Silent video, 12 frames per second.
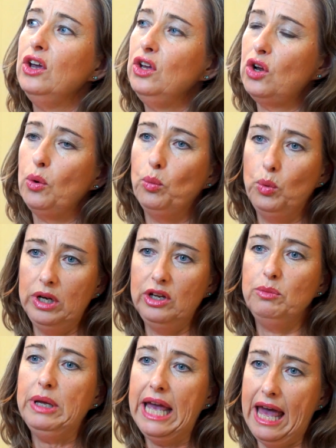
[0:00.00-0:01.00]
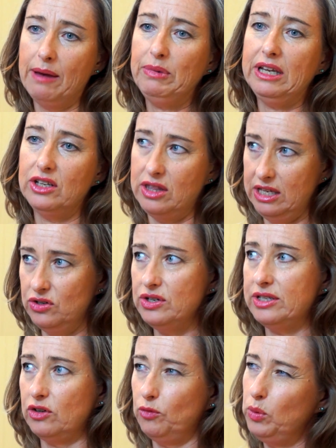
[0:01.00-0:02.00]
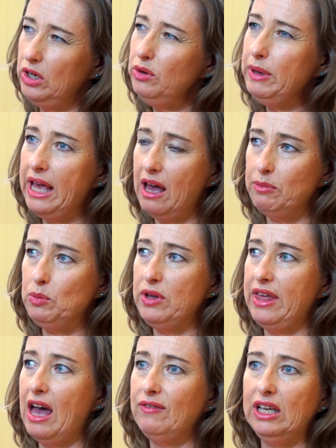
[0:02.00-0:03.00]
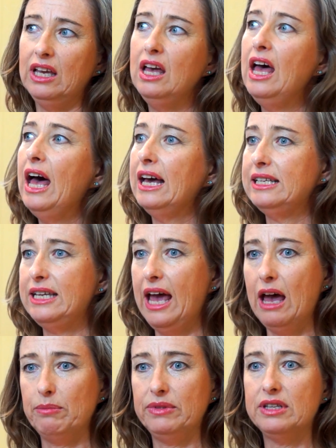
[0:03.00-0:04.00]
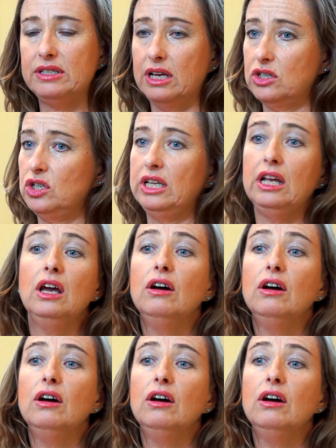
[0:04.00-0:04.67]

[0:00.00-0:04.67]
You know, will you be happy? Think to yourself, will you be happy with having a tap that's actually